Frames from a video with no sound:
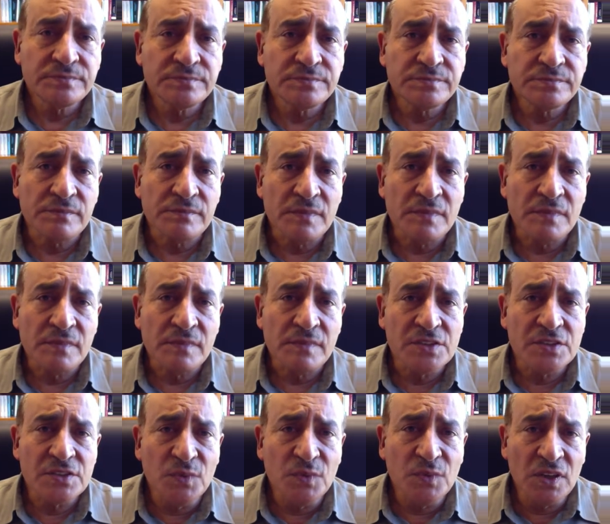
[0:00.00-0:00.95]
smaller
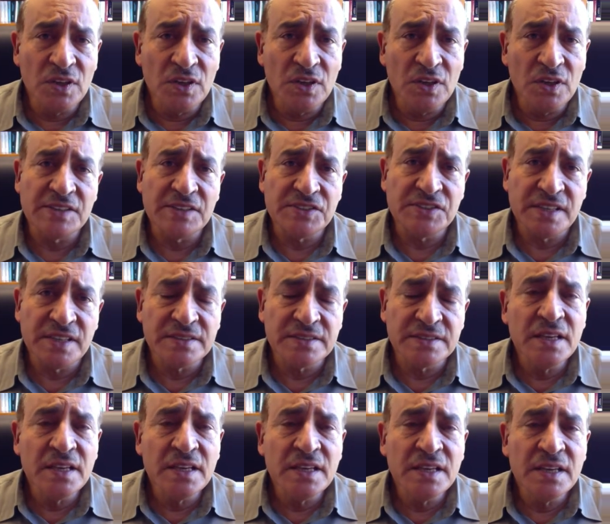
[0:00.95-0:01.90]
project
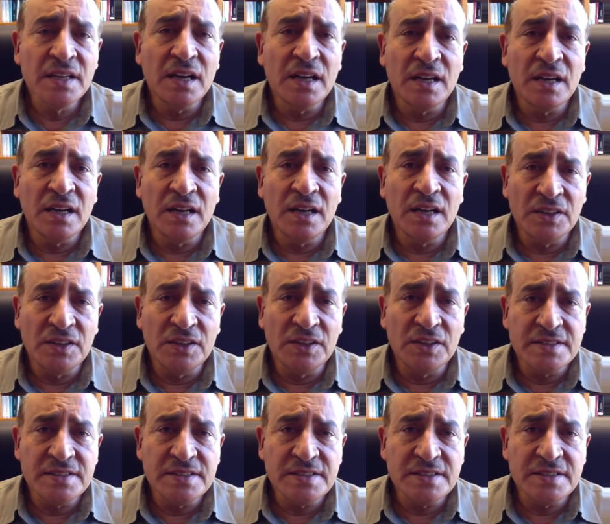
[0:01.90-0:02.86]
on the
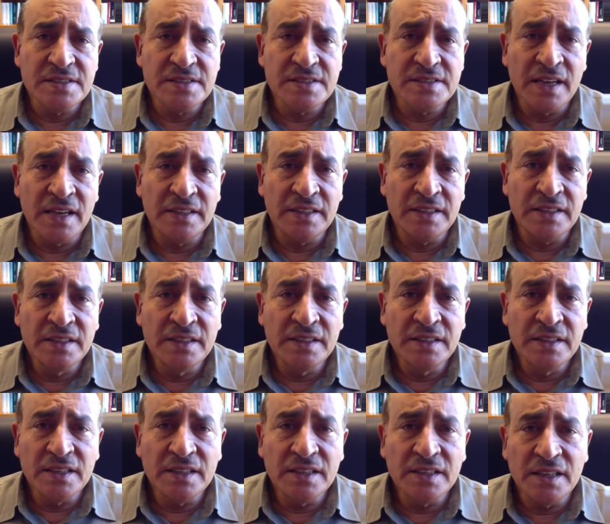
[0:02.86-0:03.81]
design
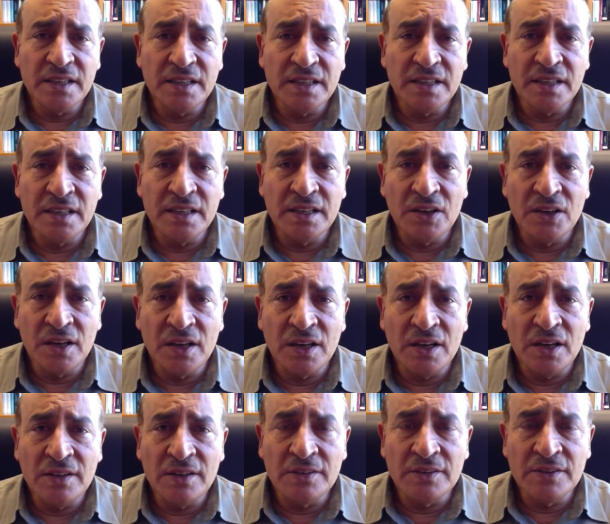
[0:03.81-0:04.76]
of
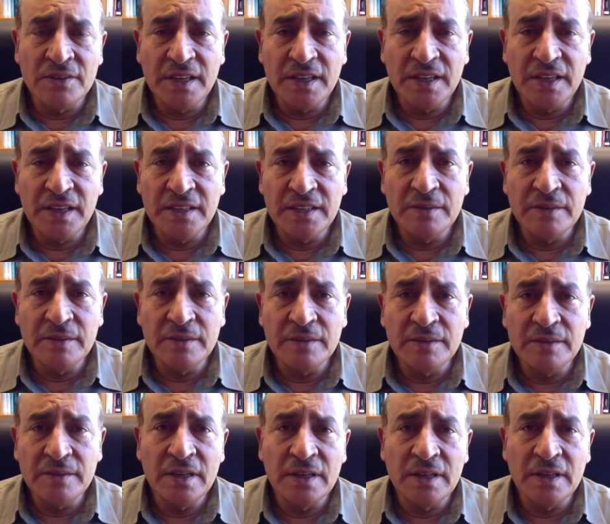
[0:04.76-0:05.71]
a
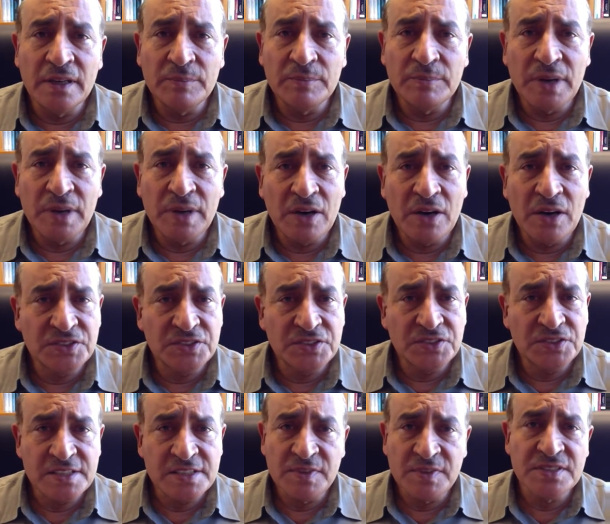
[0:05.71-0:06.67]
power transmission
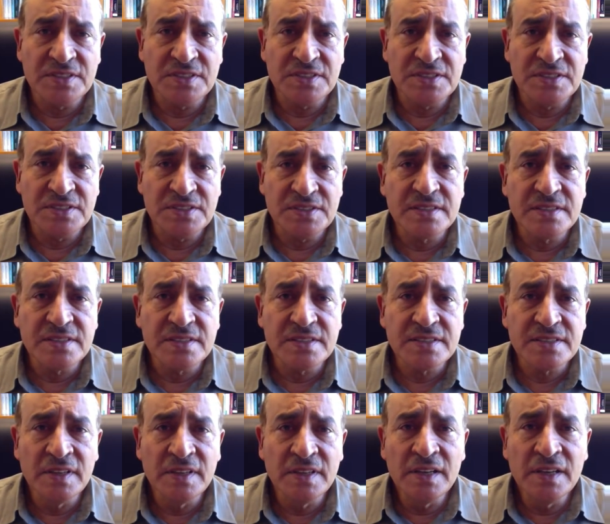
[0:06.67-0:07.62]
system
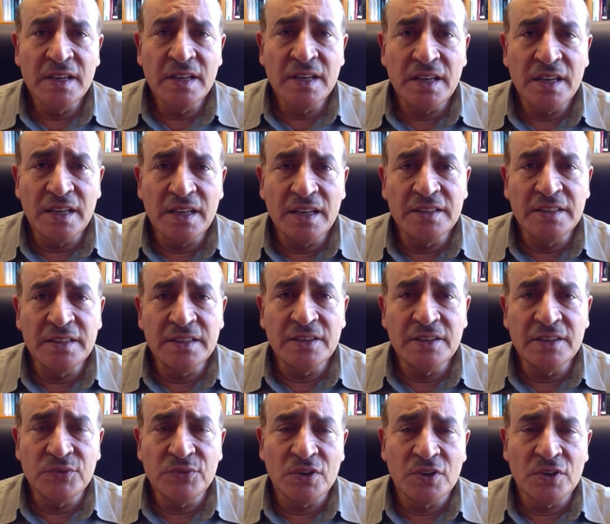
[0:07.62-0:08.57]
in the
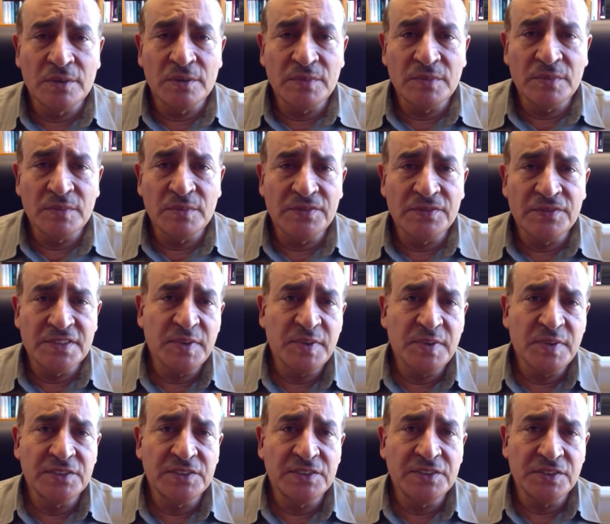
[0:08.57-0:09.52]
form of a speed
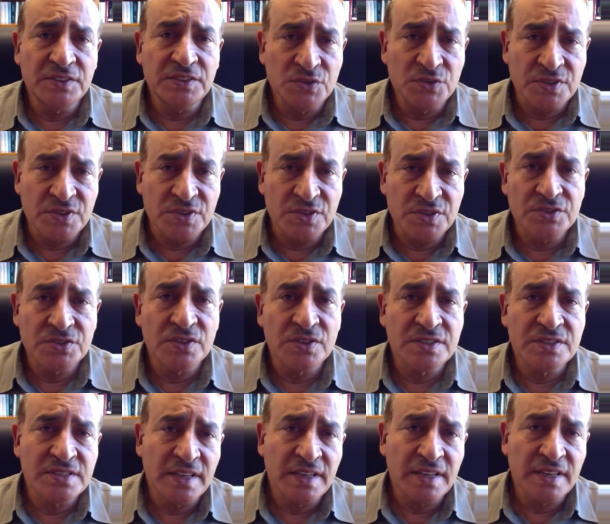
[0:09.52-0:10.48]
reducer. So it's
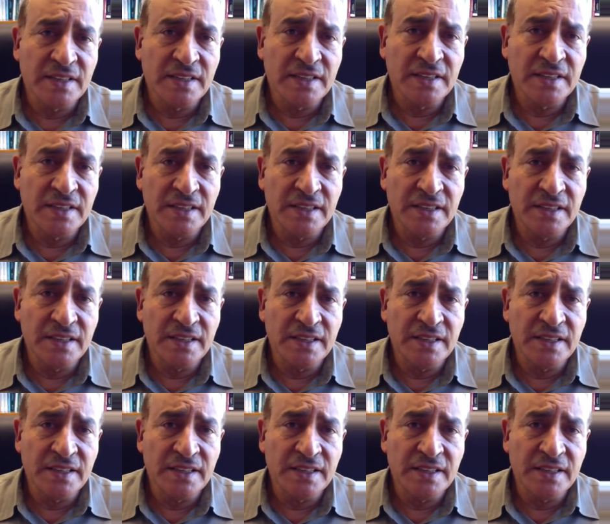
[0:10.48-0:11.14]
like a gear